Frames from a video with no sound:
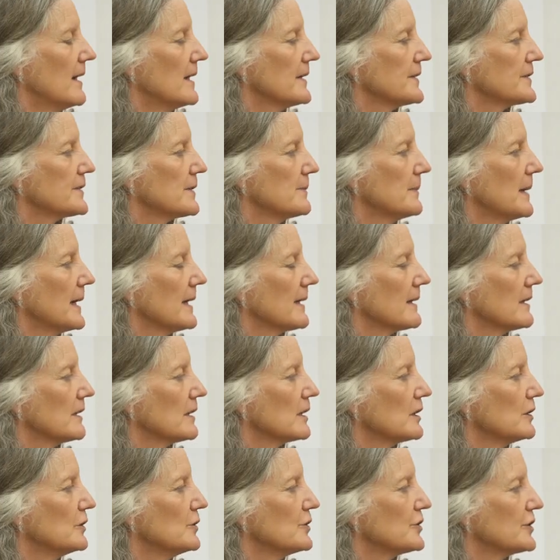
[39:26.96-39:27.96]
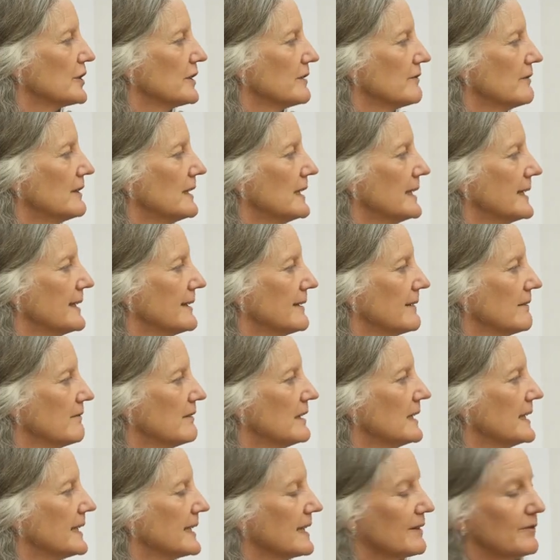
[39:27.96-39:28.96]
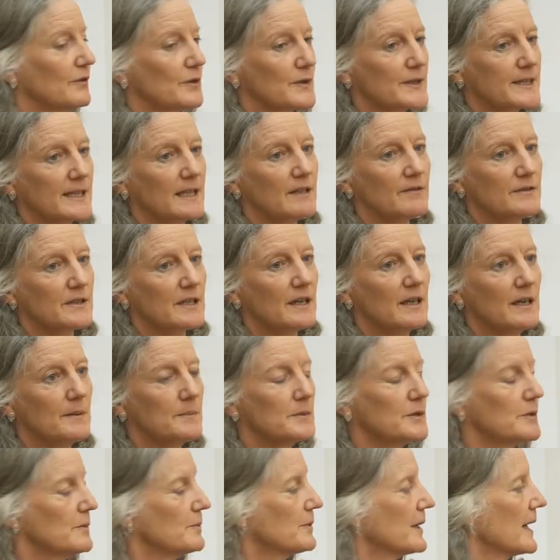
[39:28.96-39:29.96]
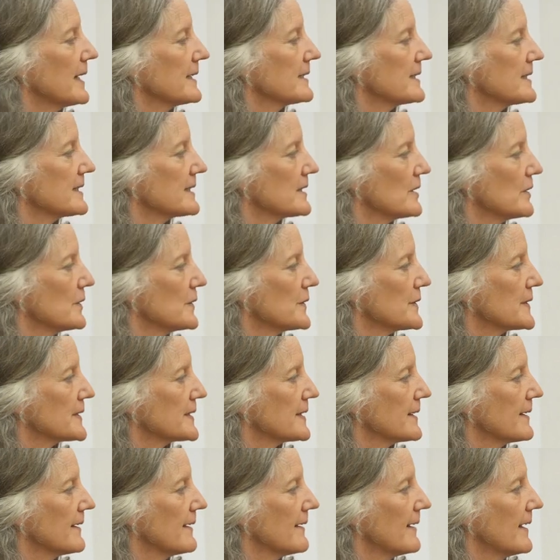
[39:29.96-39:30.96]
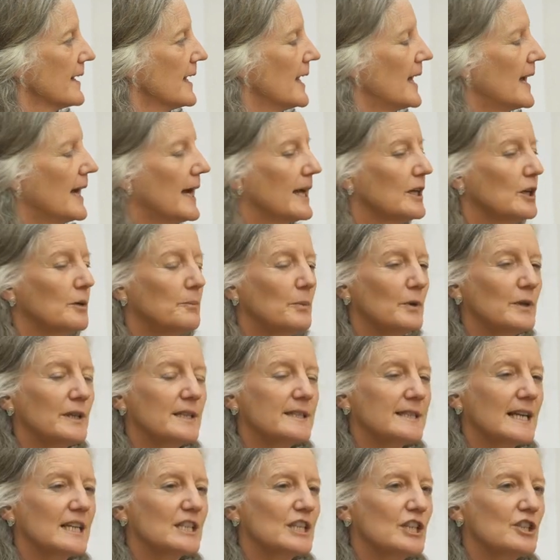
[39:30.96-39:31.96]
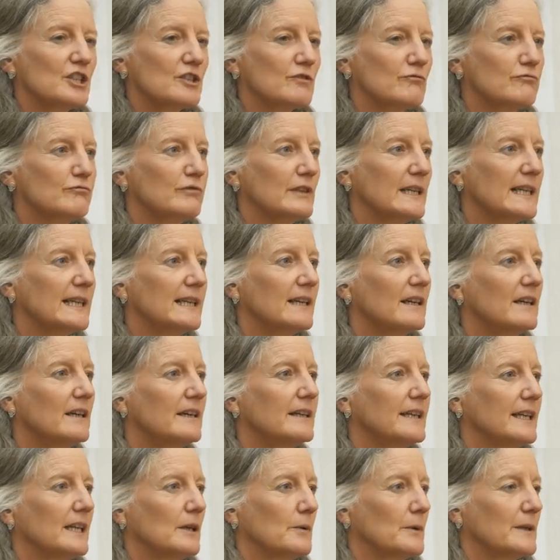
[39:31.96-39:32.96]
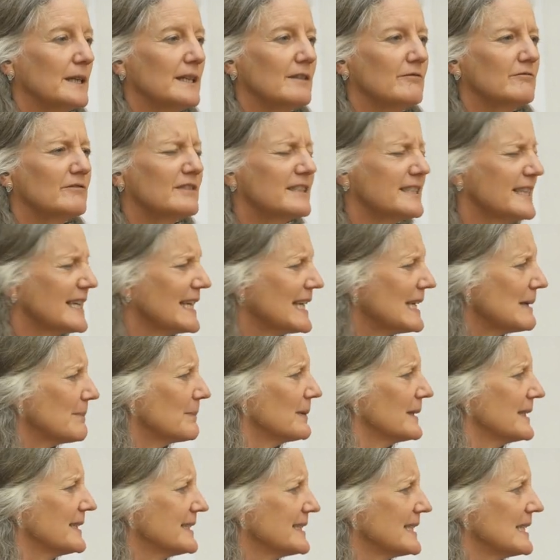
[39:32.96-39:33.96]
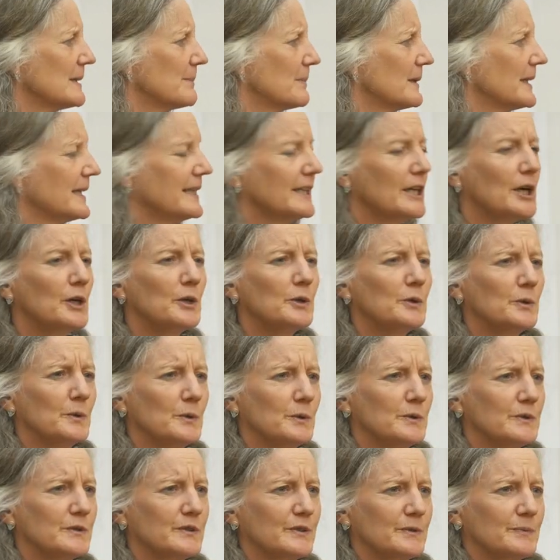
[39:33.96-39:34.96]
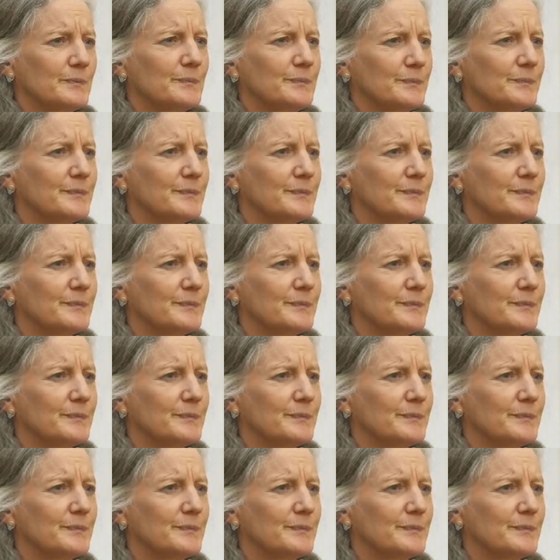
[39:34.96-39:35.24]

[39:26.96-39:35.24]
So my conclusion, really, really give yourself time to practice those. And your body's actually just relearning what it deeply, deeply knows.